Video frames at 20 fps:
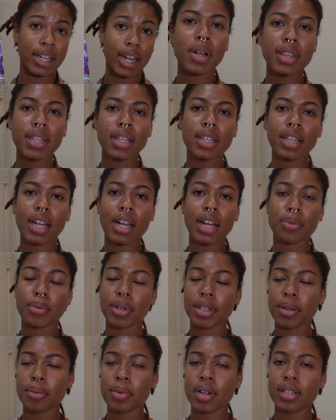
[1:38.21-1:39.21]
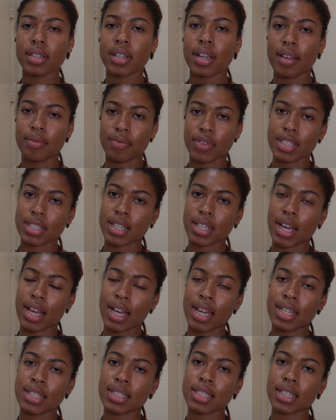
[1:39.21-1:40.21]
One thing that I really want to
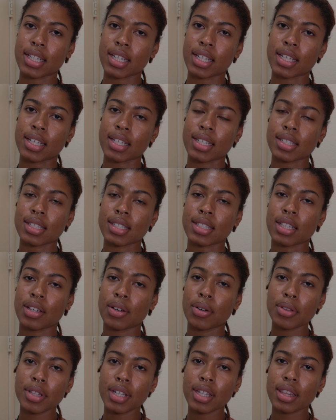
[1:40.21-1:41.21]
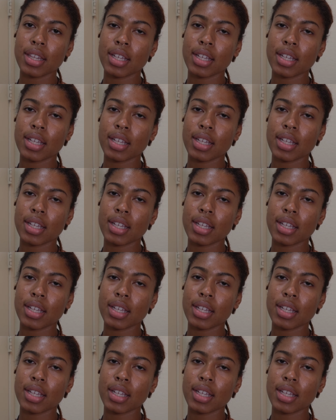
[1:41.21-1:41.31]
emphasize is the only